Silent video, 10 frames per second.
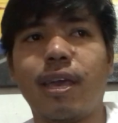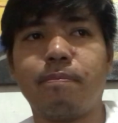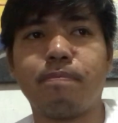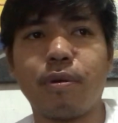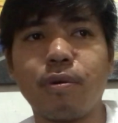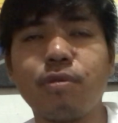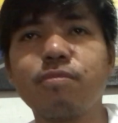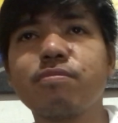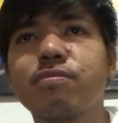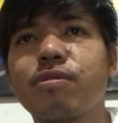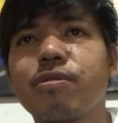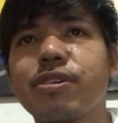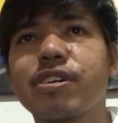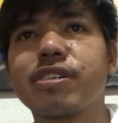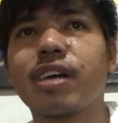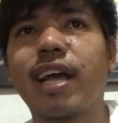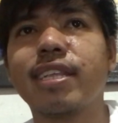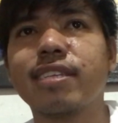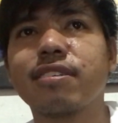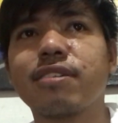a poem or a
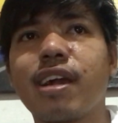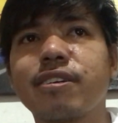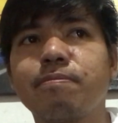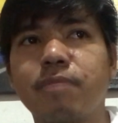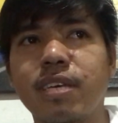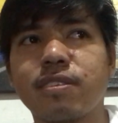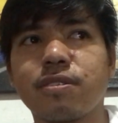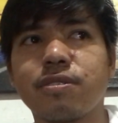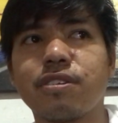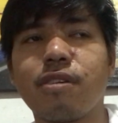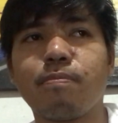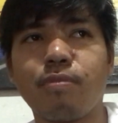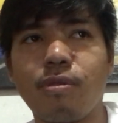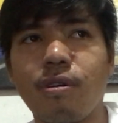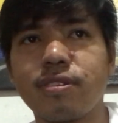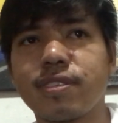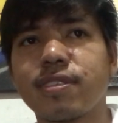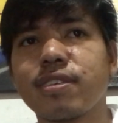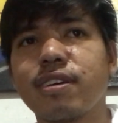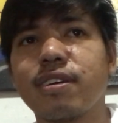literary piece or a prose